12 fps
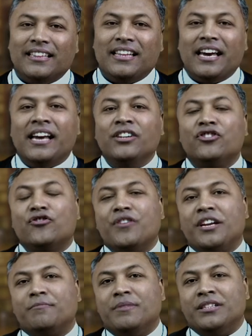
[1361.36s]
The ill
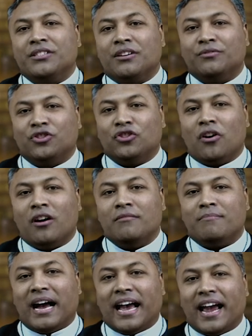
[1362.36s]
treatment of John
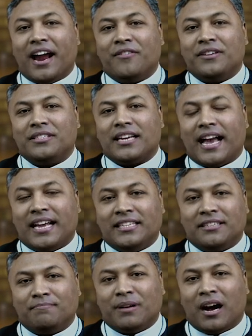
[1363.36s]
by Herod
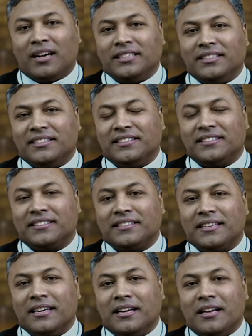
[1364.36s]
Antipas
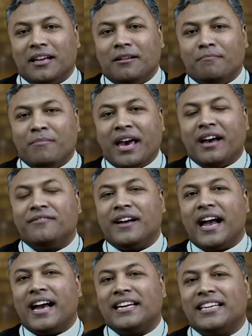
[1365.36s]
may have
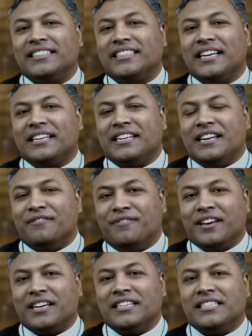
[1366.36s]
had a
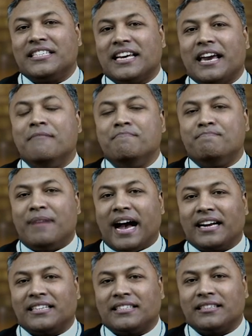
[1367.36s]
significant
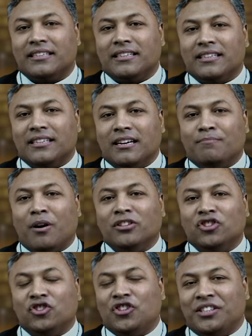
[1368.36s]
impact
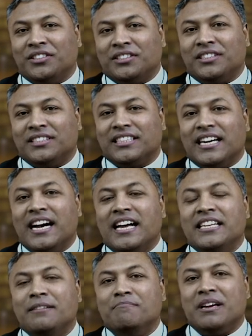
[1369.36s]
upon Jesus'
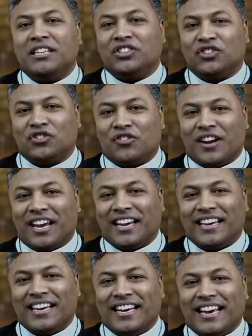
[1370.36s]
early ministry
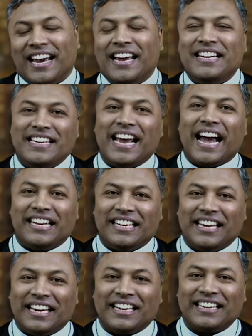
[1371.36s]
in
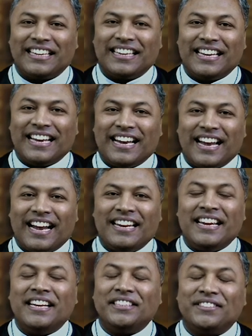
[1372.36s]
Galilee and
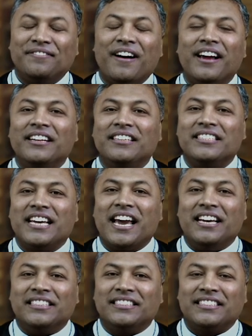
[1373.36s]
in his final
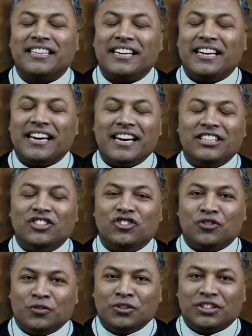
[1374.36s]
days in
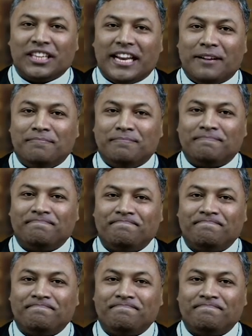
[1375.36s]
Jerusalem.